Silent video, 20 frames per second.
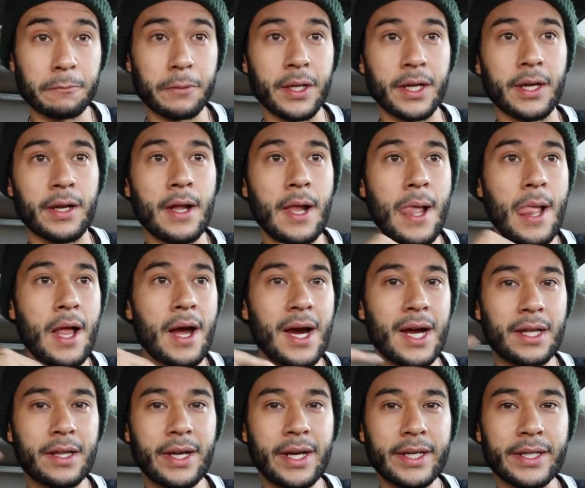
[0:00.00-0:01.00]
But
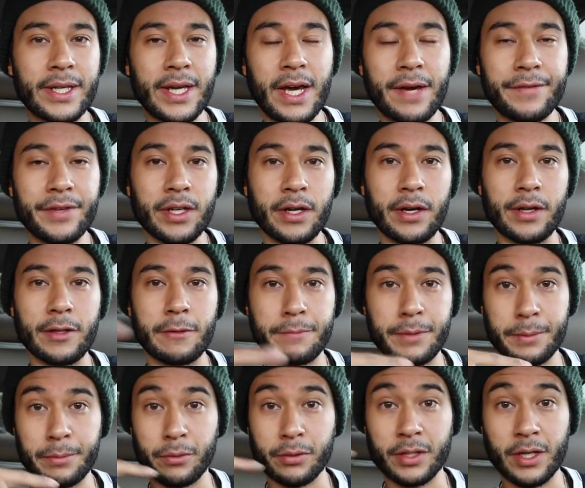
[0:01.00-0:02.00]
I like having other
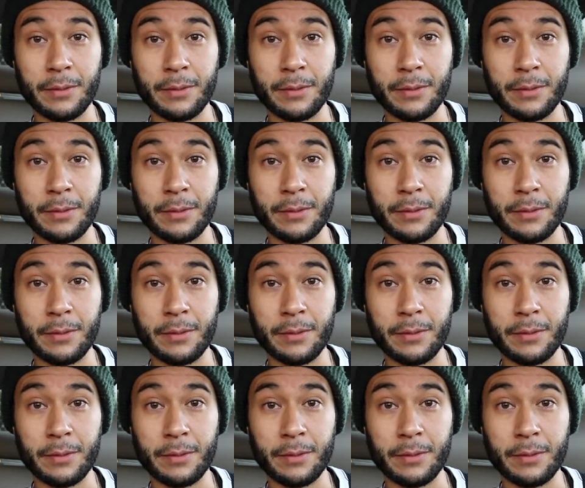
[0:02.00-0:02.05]
people